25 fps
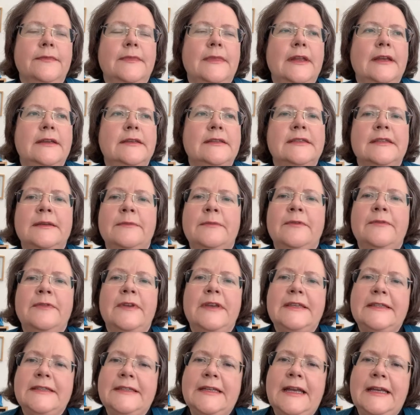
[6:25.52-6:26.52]
some of
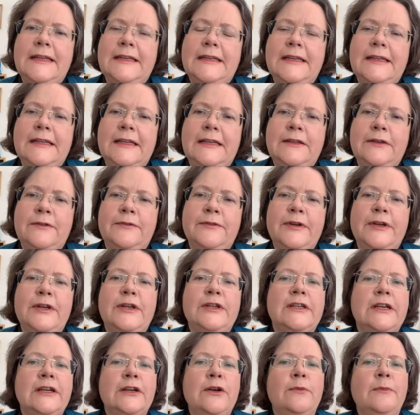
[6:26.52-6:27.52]
it is technically not very
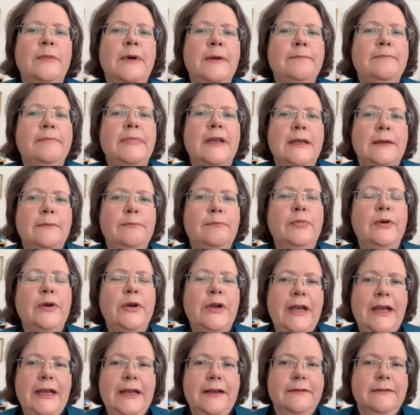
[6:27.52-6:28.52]
good. I got my big
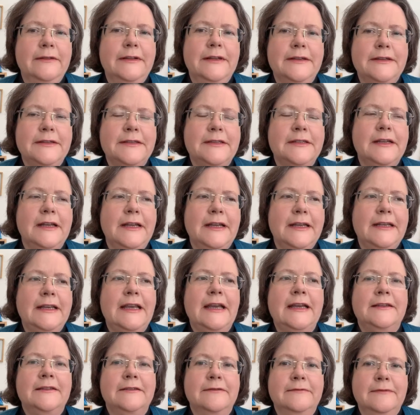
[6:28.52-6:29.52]
book out last night and
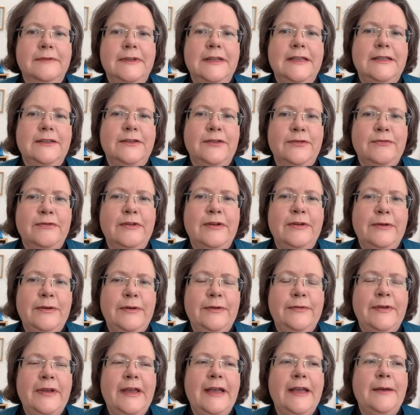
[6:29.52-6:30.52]
had a read through
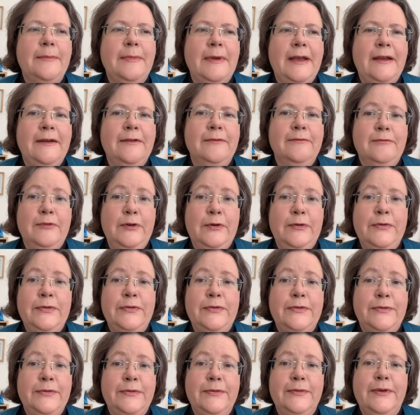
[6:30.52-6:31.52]
of it about
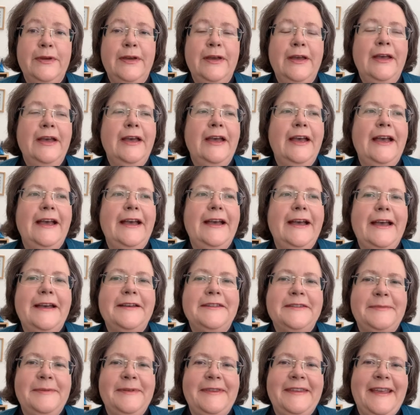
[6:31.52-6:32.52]
Ruth.
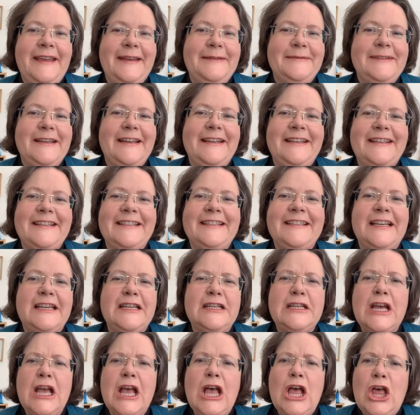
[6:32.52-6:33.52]
Elspeth came down and
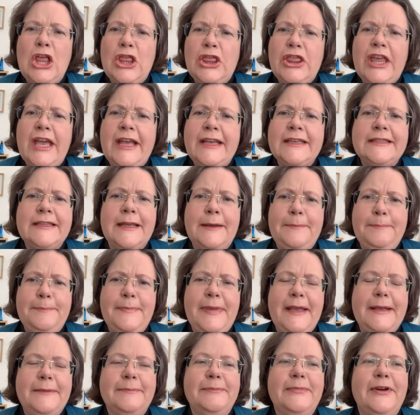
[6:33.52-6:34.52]
said, that's a
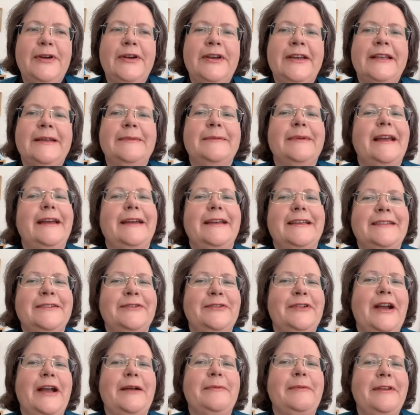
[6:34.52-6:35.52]
big book. And I'm like, it's
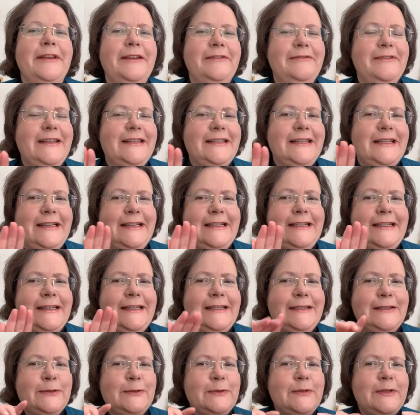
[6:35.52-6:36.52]
all right, I'm only reading a
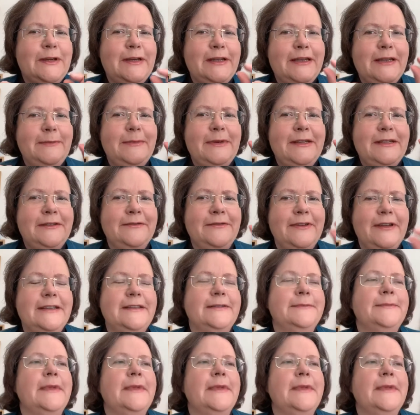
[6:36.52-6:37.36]
little tiny bit of it.